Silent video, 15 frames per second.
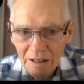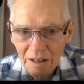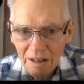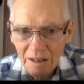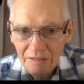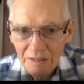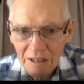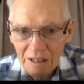
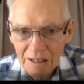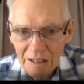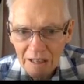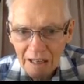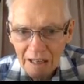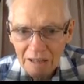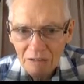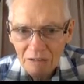I've done
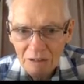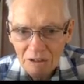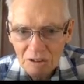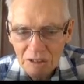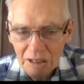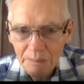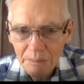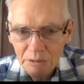other
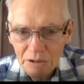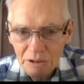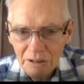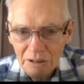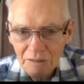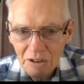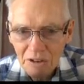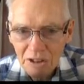examples in
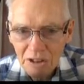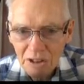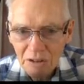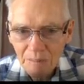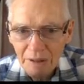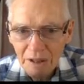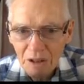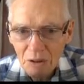the video.